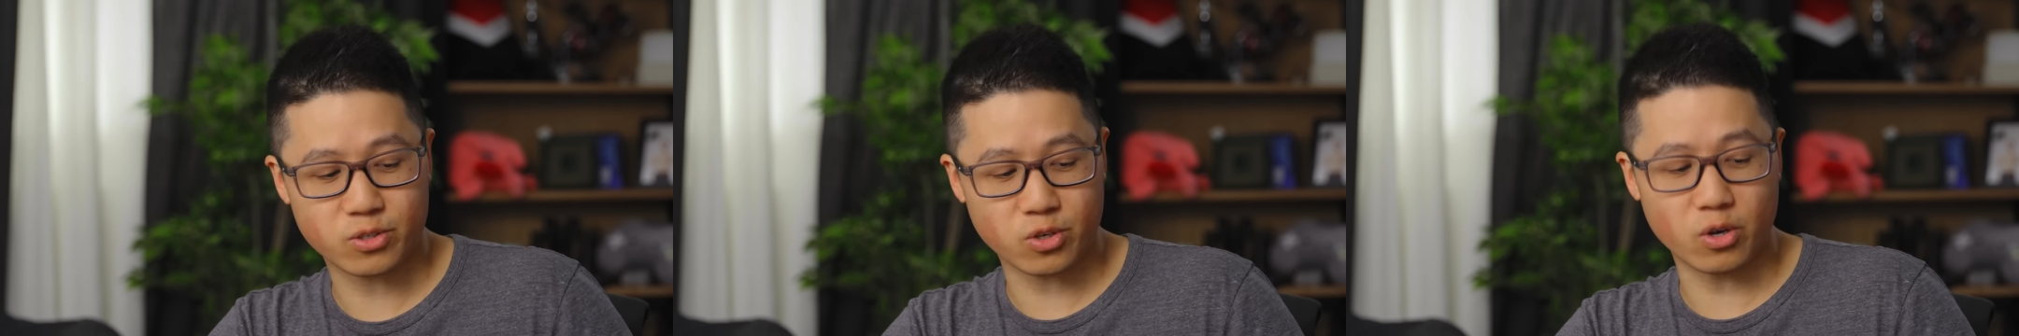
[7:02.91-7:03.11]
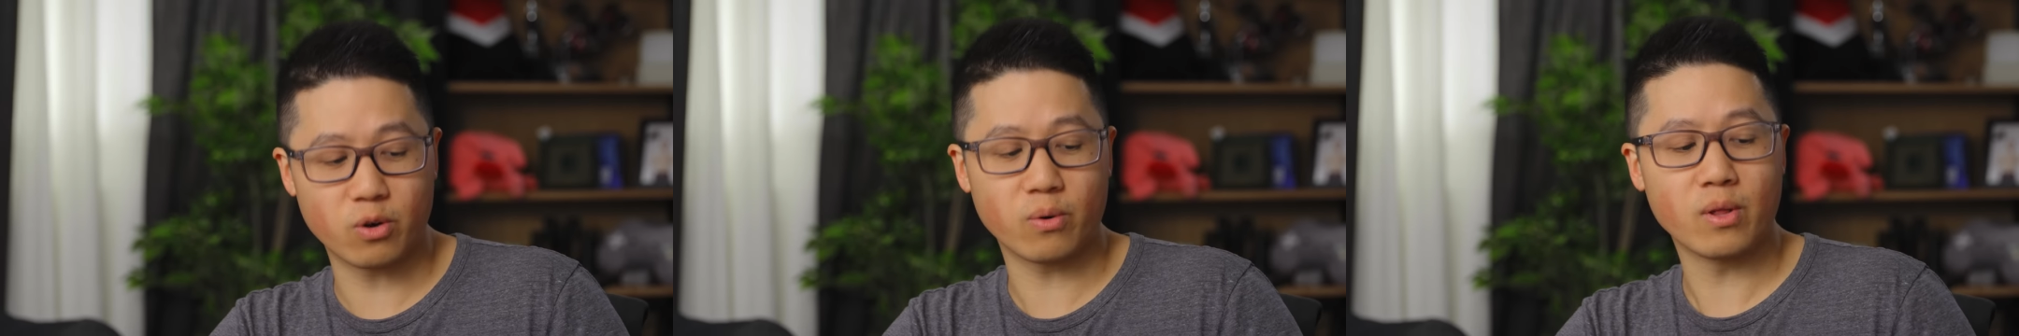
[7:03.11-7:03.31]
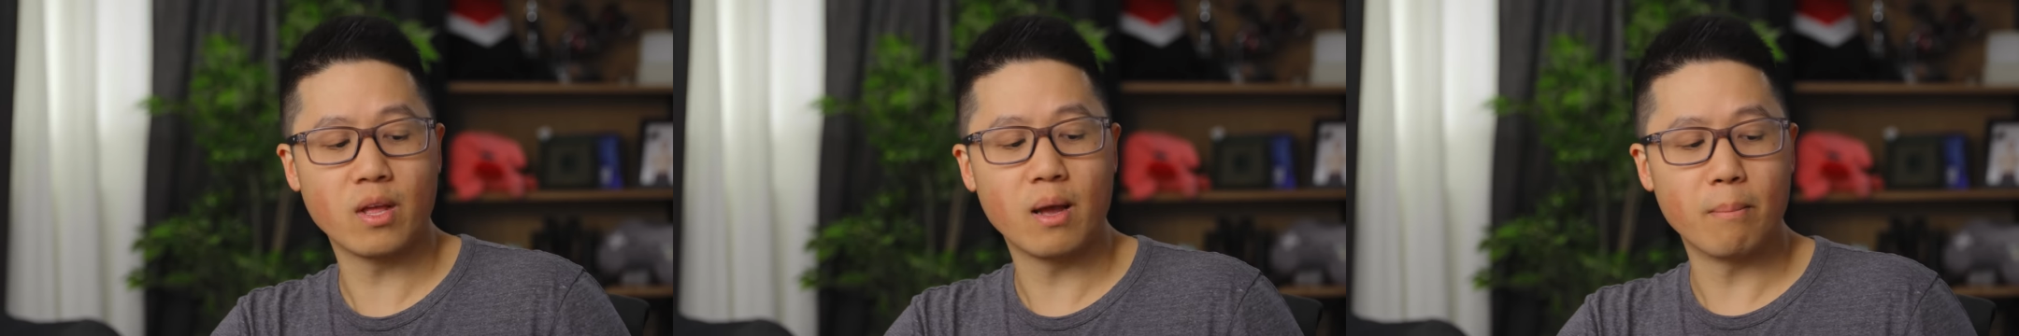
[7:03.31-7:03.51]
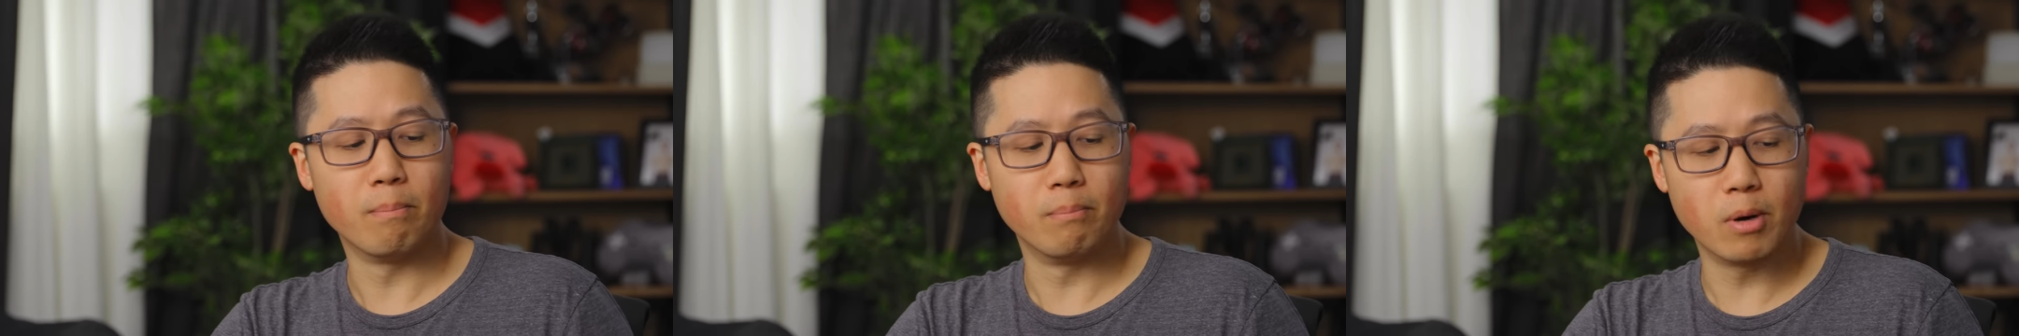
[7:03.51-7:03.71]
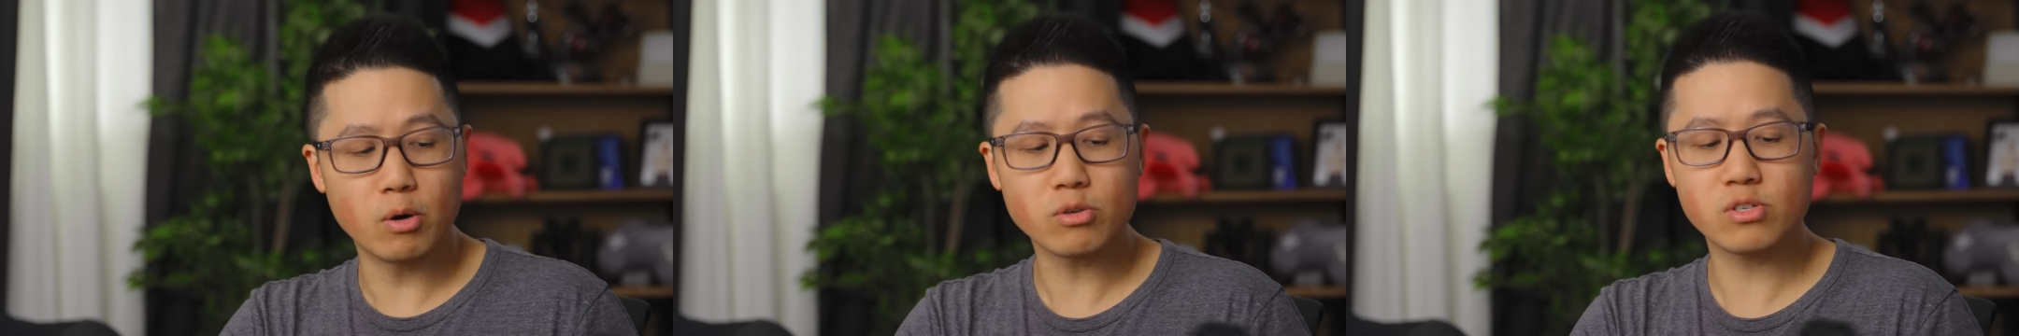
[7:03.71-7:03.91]
So
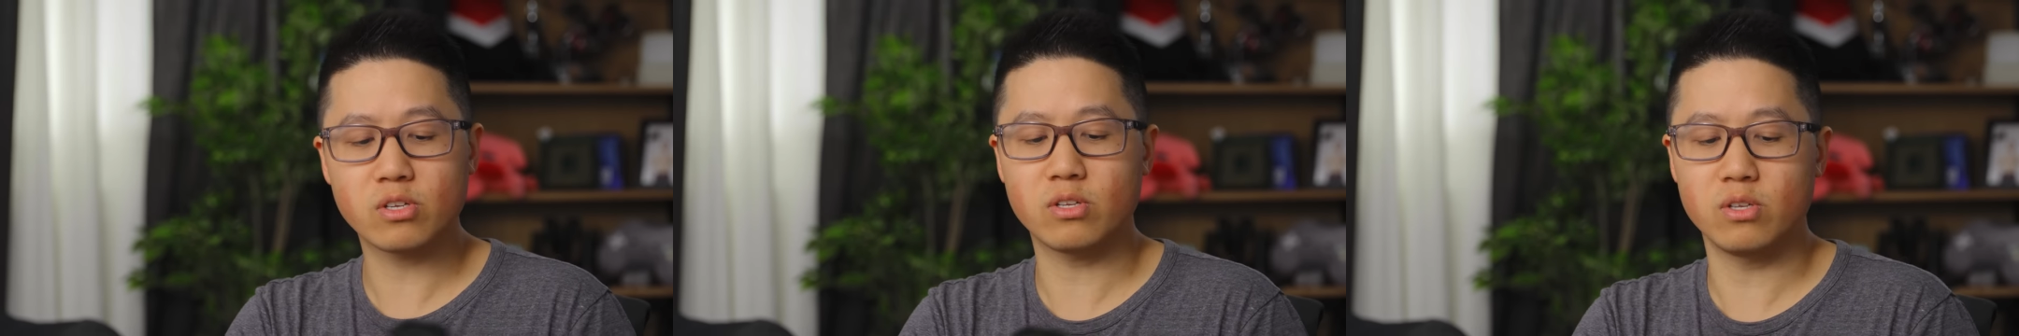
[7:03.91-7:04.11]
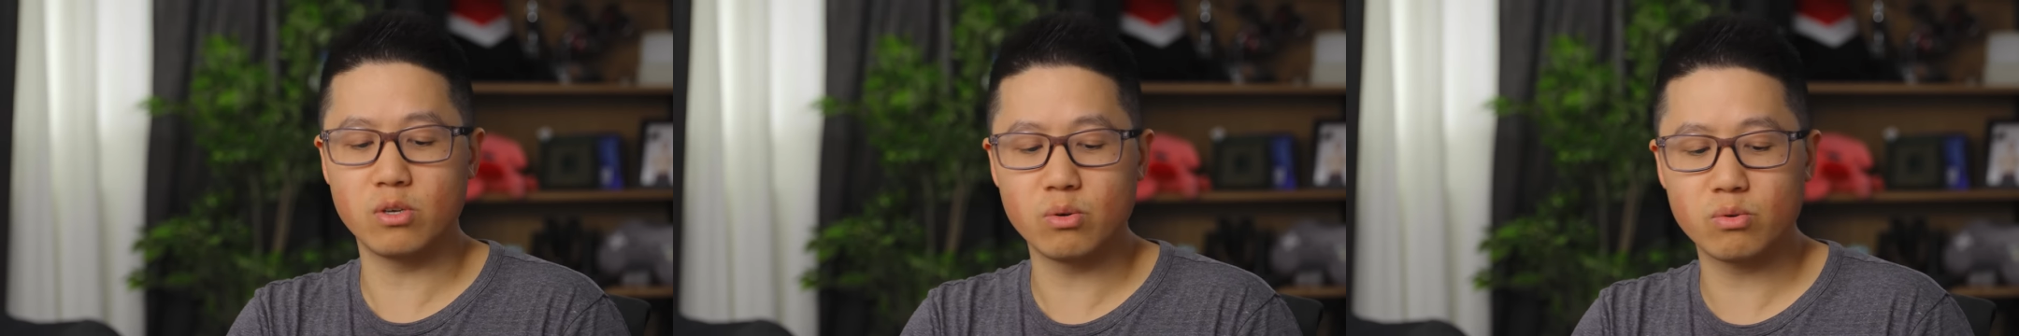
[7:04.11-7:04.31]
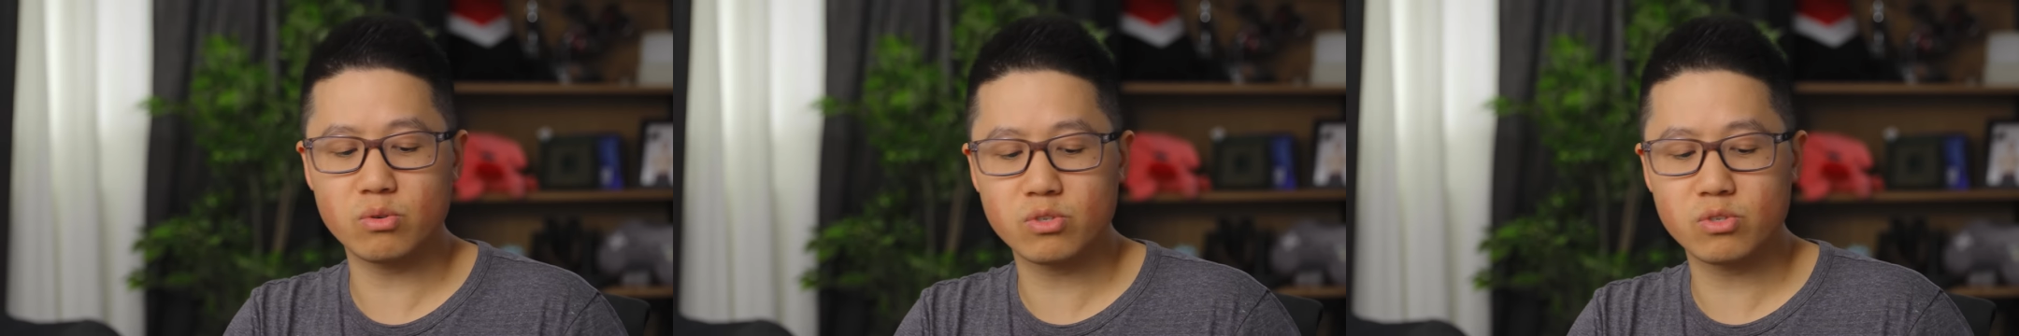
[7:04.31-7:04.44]
most new